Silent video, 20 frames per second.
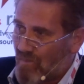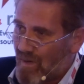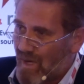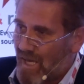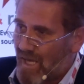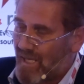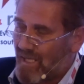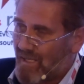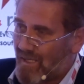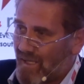we
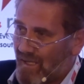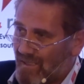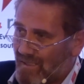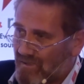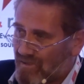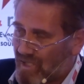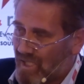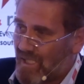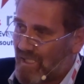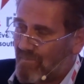make
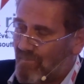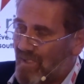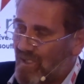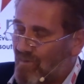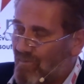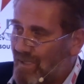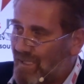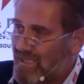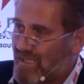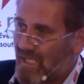
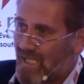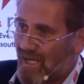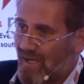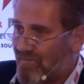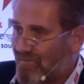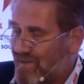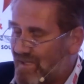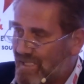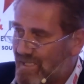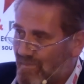treatment of
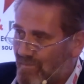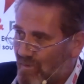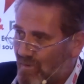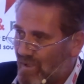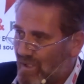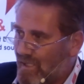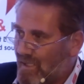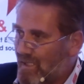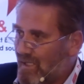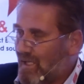material
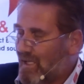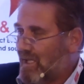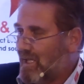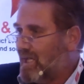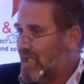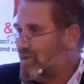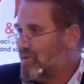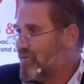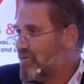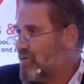feasible.
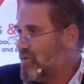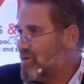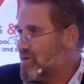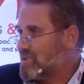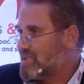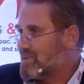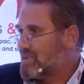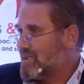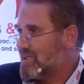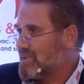And of
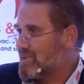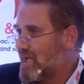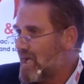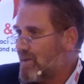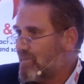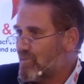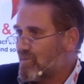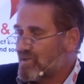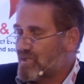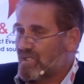course,
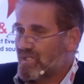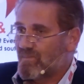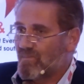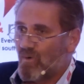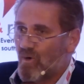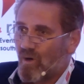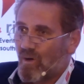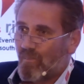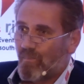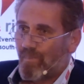Cyprus is
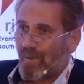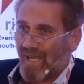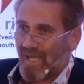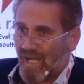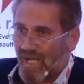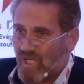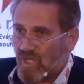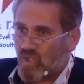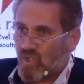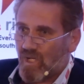small
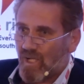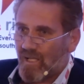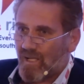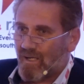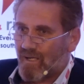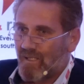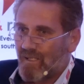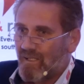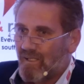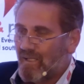by nature.